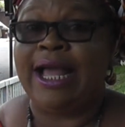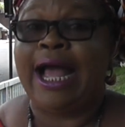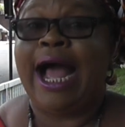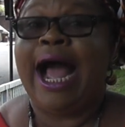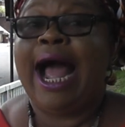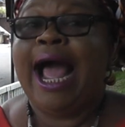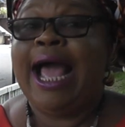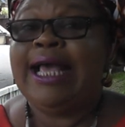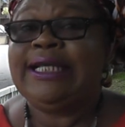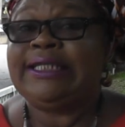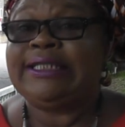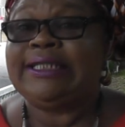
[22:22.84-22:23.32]

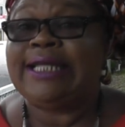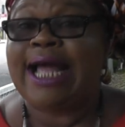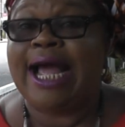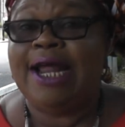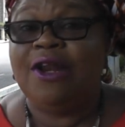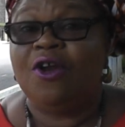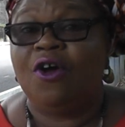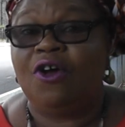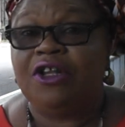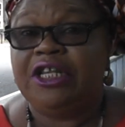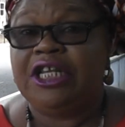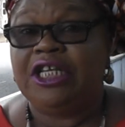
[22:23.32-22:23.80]
I
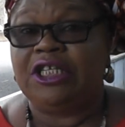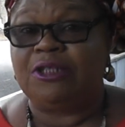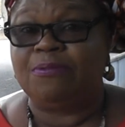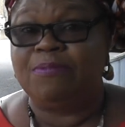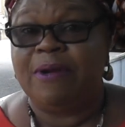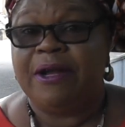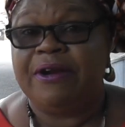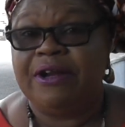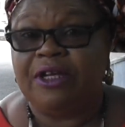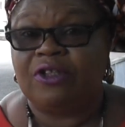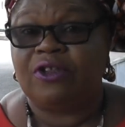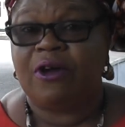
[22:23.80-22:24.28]
stand on the
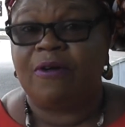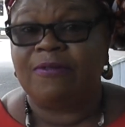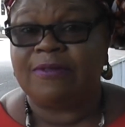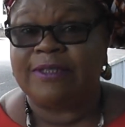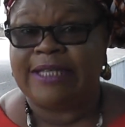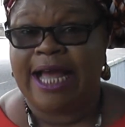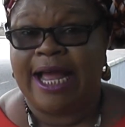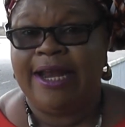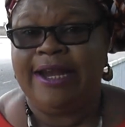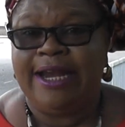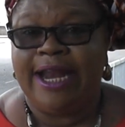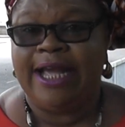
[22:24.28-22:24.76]
spirit of
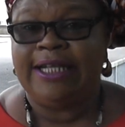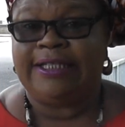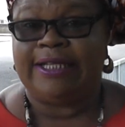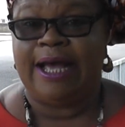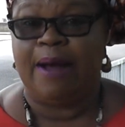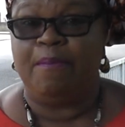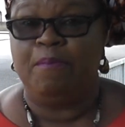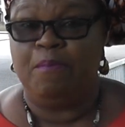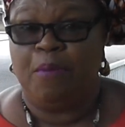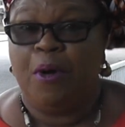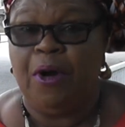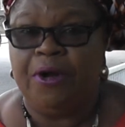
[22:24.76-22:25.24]
sadness
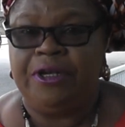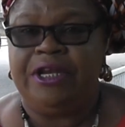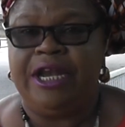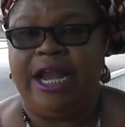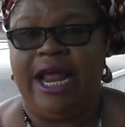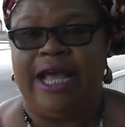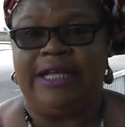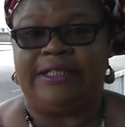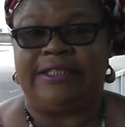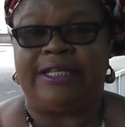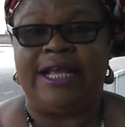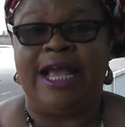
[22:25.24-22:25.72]
and
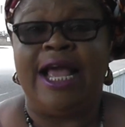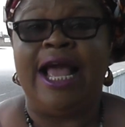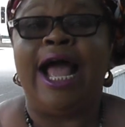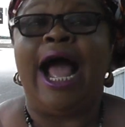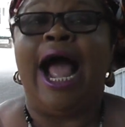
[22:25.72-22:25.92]
boldness.